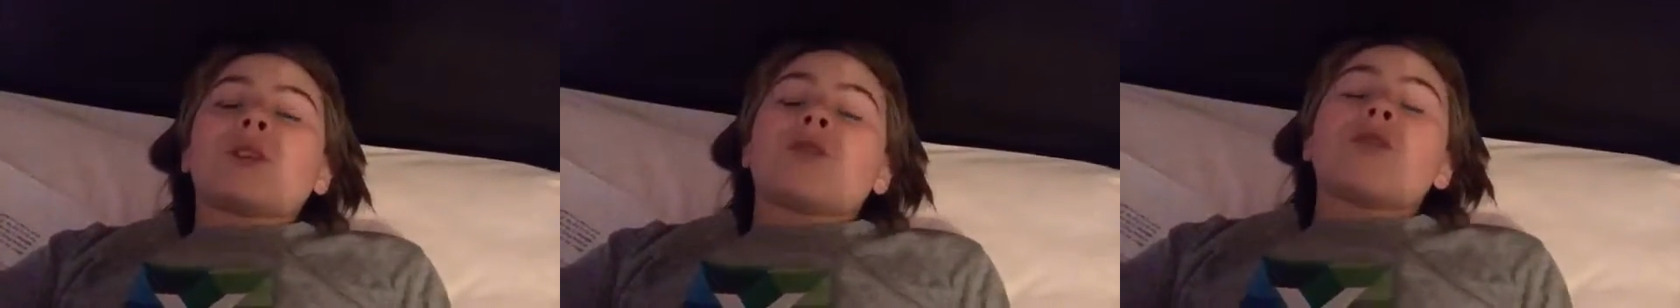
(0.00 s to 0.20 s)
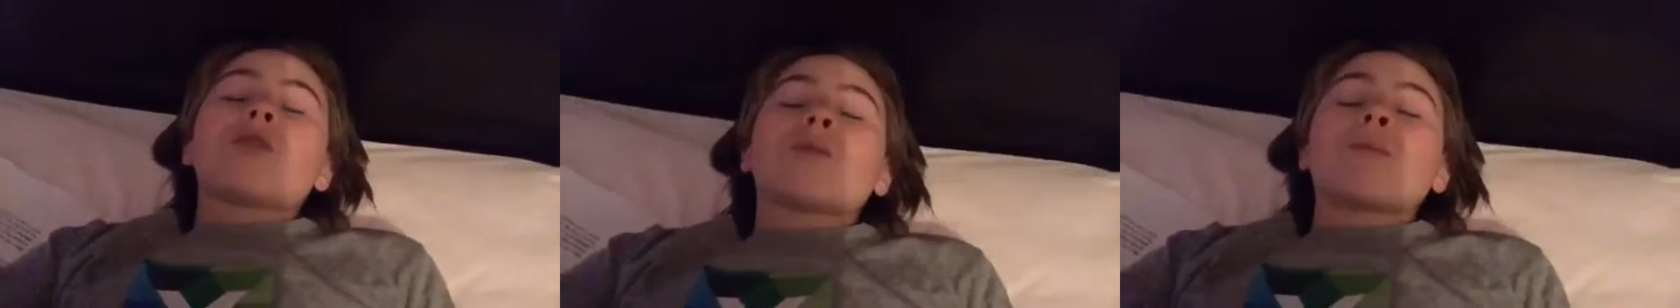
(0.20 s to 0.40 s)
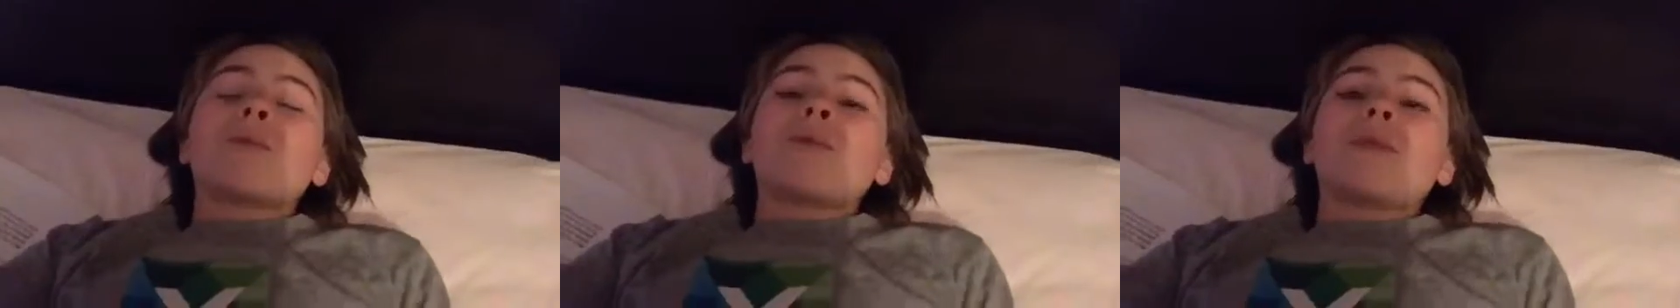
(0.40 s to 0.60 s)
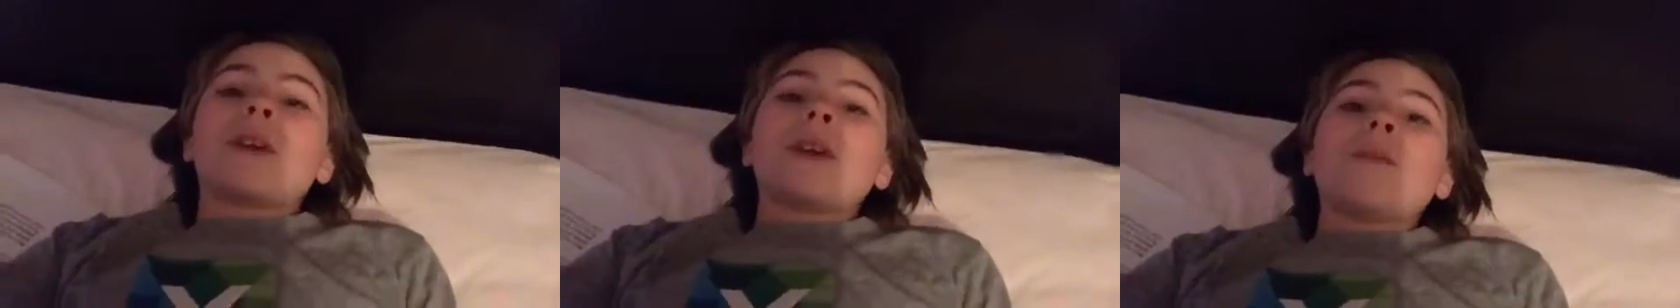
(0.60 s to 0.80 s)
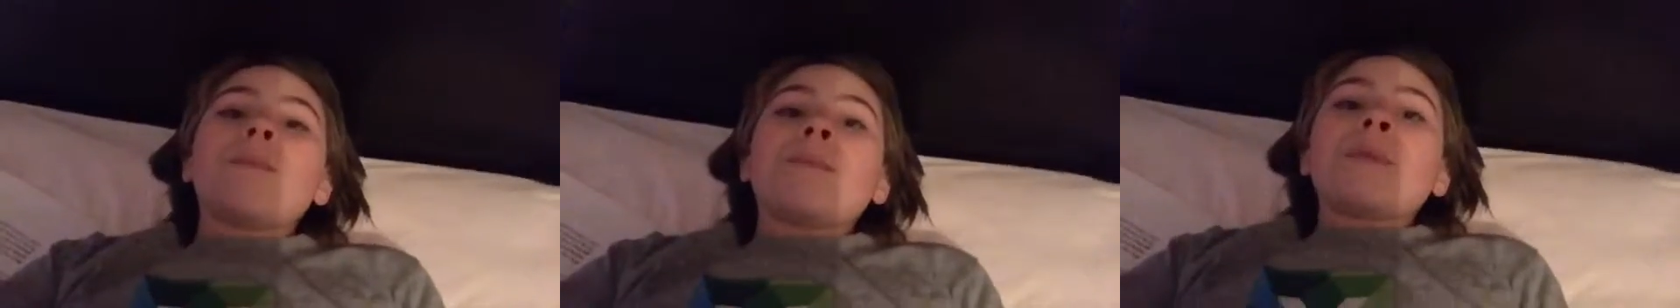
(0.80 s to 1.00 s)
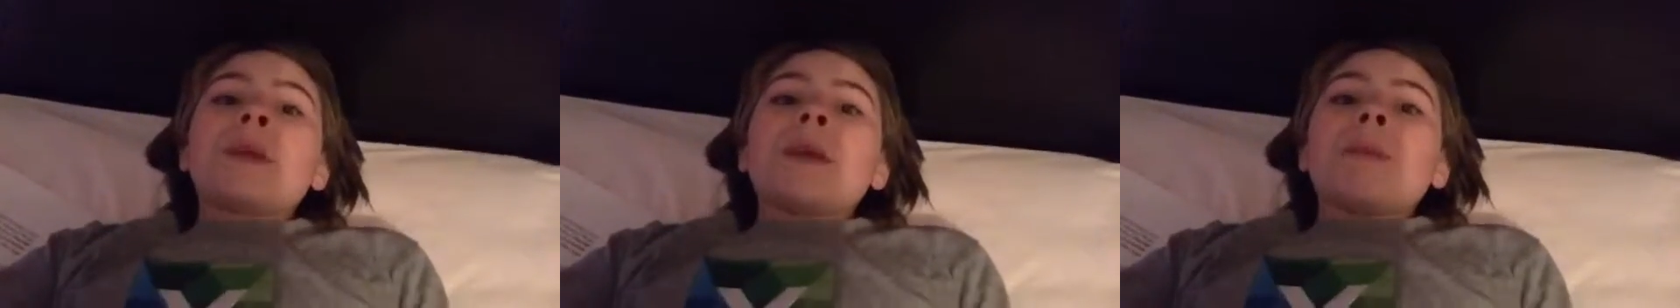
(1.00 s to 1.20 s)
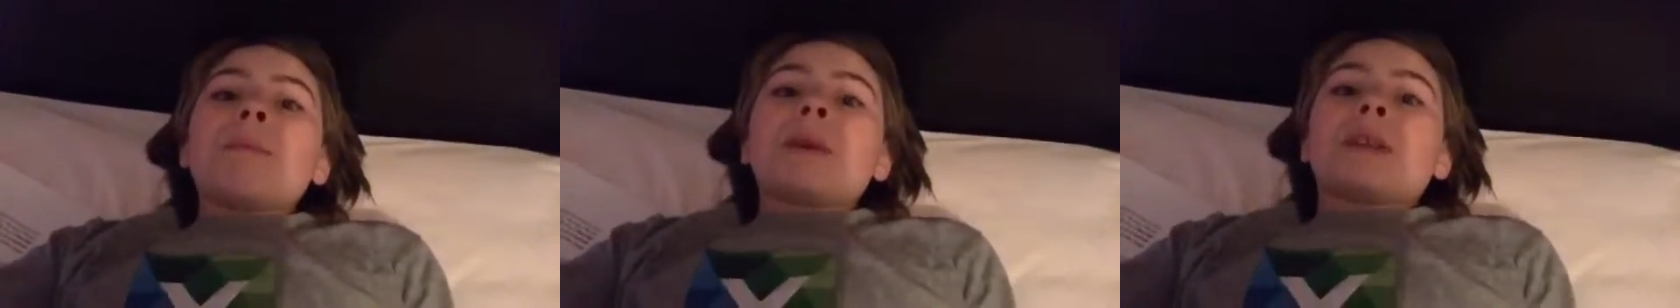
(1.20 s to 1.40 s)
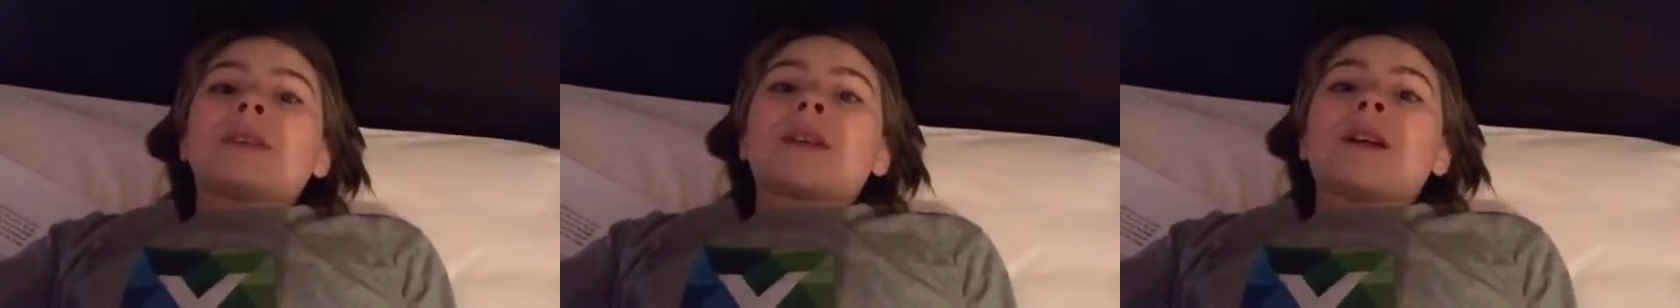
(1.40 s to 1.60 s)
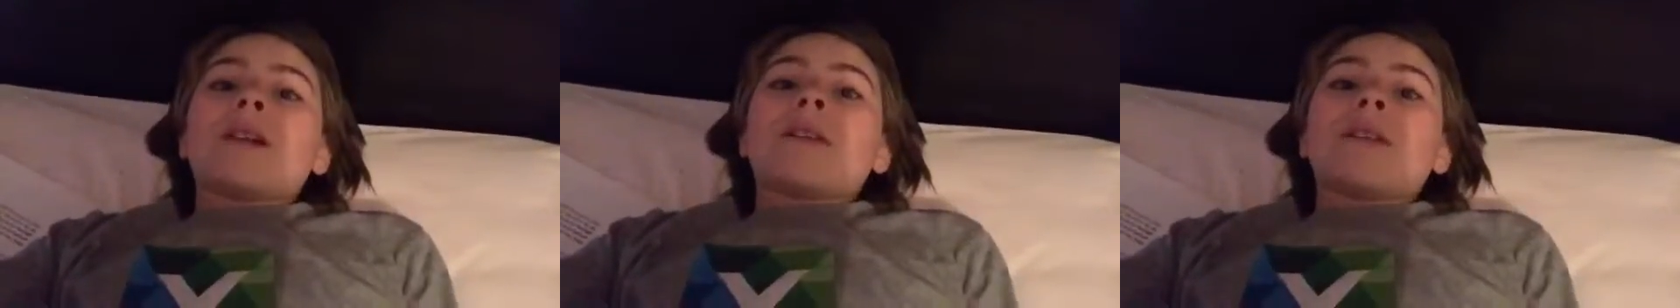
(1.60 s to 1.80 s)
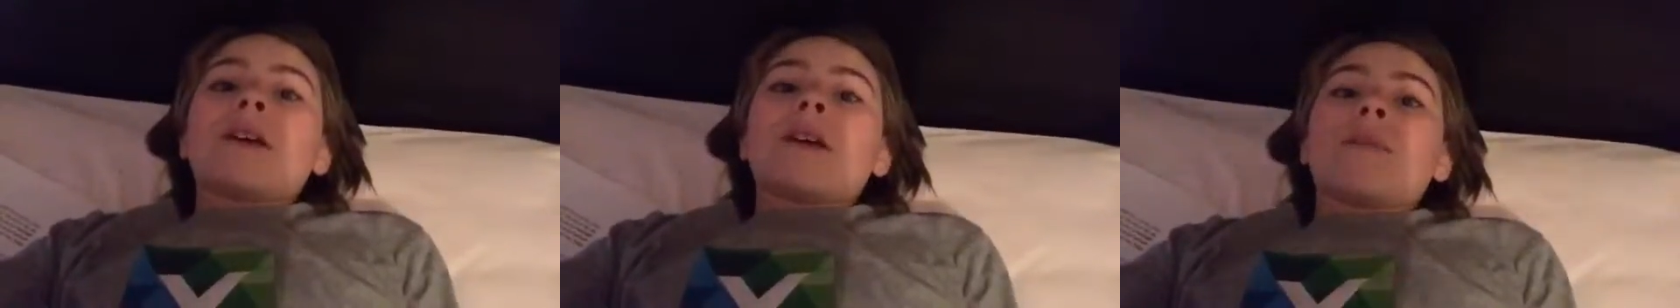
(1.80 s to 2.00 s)
short movie,
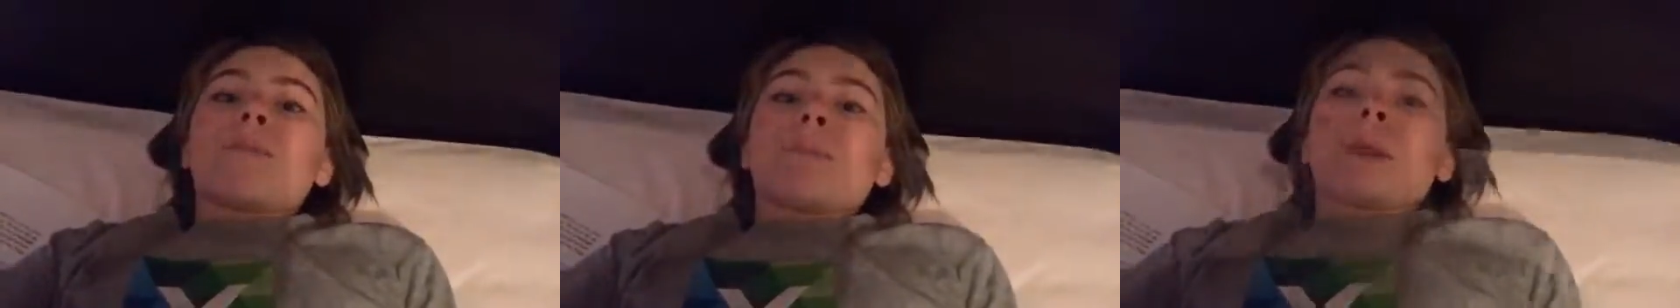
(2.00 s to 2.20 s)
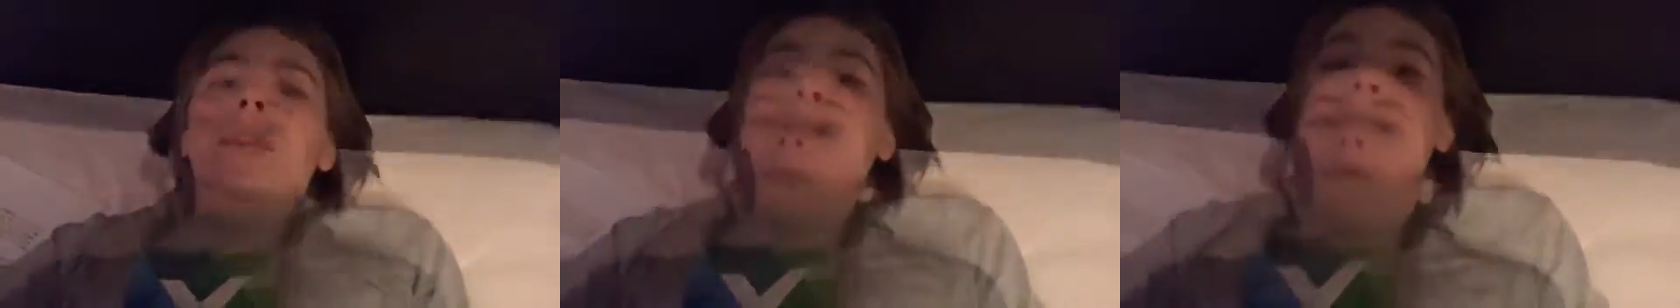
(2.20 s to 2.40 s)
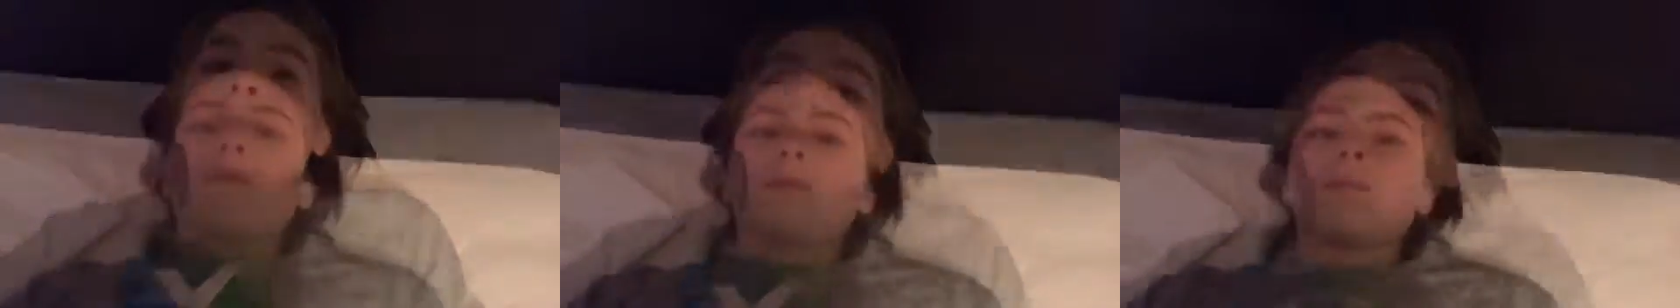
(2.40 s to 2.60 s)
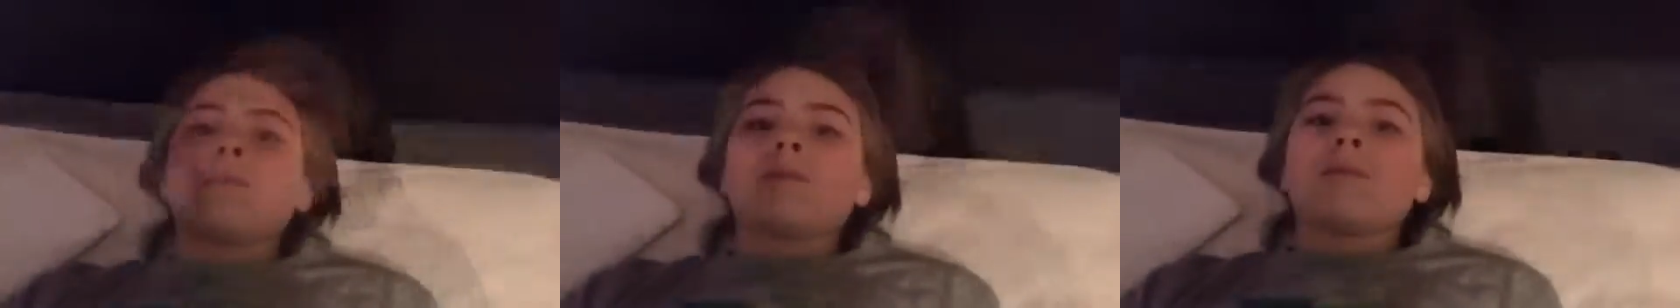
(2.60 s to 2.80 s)
Pixar of Presto.